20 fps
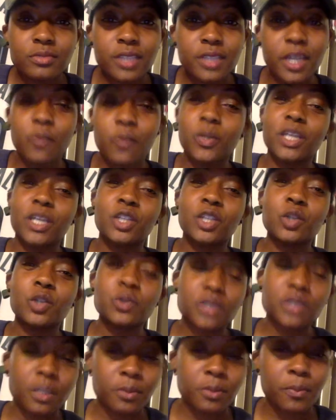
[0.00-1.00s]
then we can do
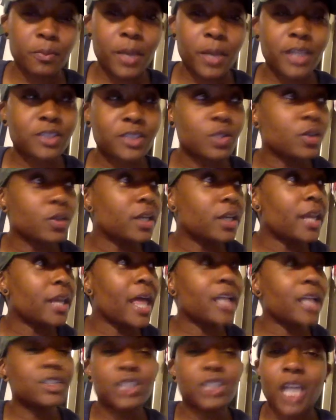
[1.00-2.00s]
something better so the
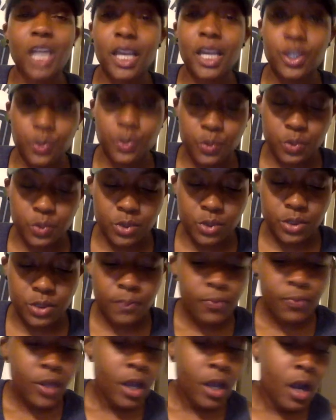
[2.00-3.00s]
analogy i used
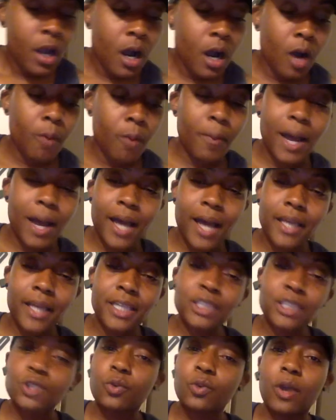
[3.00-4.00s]
on my
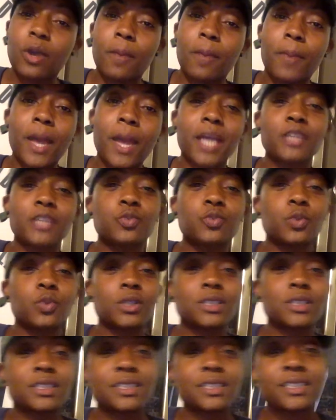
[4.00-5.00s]
Instagram page
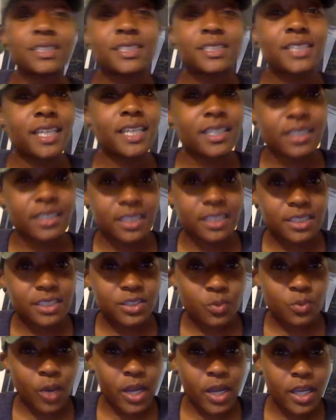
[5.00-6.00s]
was
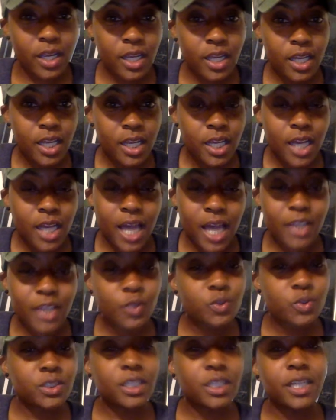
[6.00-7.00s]
sickness, right? I
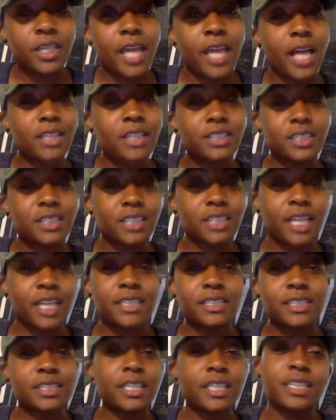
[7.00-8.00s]
use the analogy, it's like
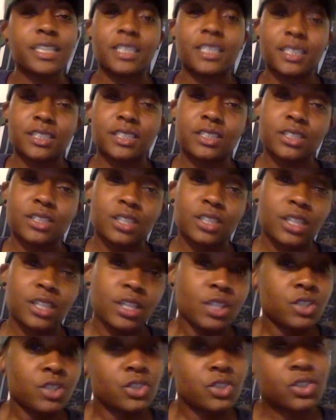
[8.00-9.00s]
sickness.
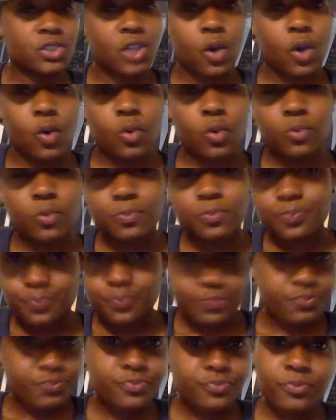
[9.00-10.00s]
So
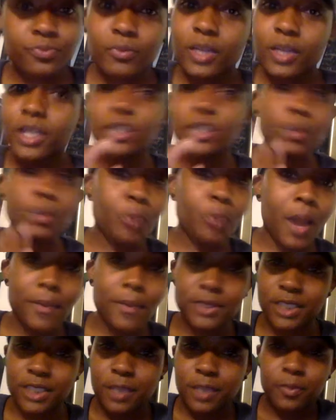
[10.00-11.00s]
here's a prime
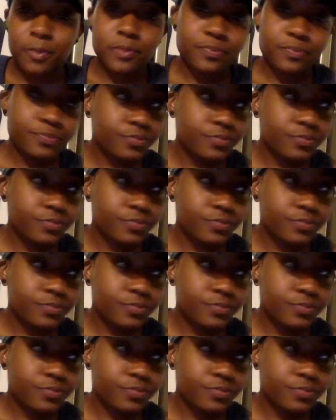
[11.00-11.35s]
example.